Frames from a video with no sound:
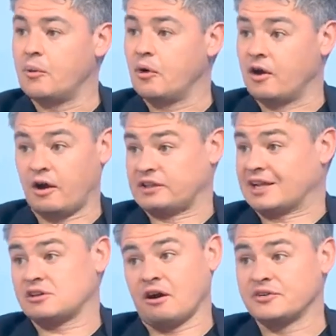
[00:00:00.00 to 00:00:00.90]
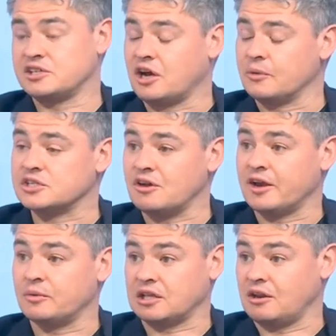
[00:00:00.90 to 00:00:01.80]
but that's obviously
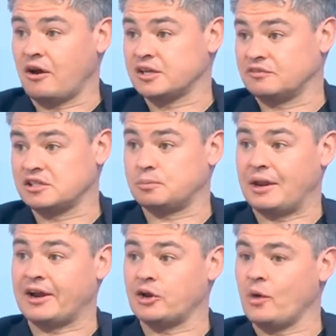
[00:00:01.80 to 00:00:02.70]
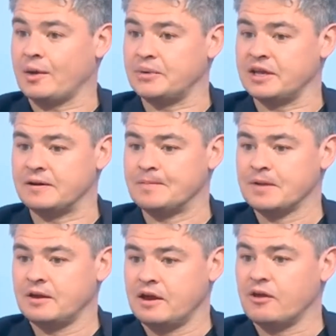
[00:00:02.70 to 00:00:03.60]
coincided with the loss of this player who had been,
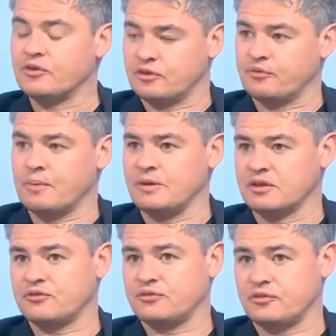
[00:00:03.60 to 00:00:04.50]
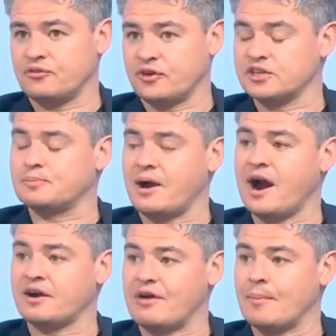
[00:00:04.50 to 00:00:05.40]
for maybe the first
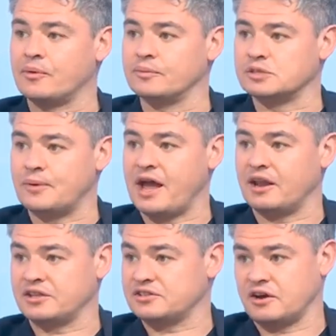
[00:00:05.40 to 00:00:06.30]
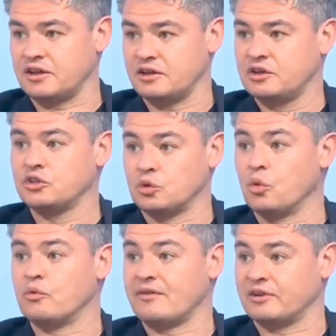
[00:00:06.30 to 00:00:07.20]
part of Amorim's spell, it's kind of the
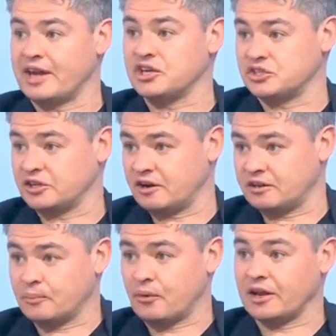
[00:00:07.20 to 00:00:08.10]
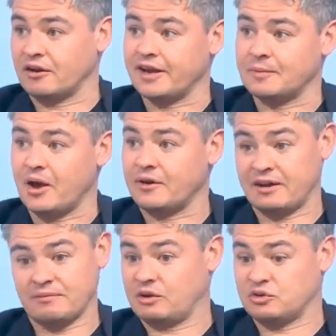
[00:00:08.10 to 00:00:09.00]
one revelation, the bright light about
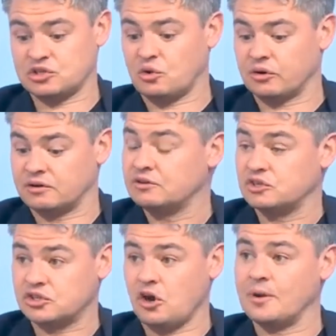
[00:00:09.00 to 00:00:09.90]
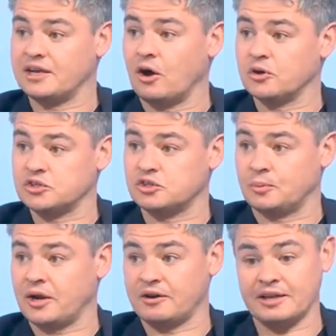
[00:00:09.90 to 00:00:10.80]
it, and scored so many goals in such
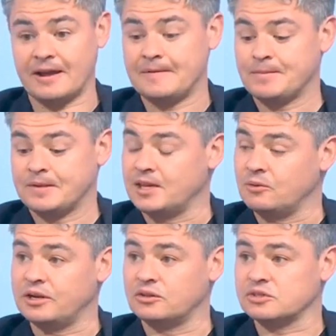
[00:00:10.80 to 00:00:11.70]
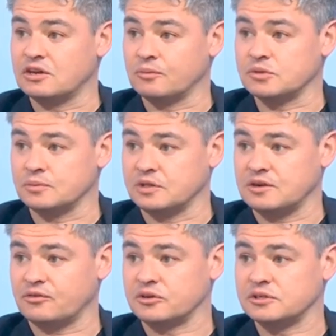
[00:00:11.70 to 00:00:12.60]
a period. And yeah, he really does give them something
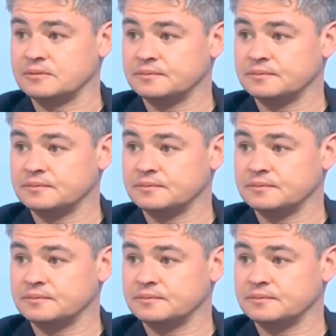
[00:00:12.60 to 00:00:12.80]
different.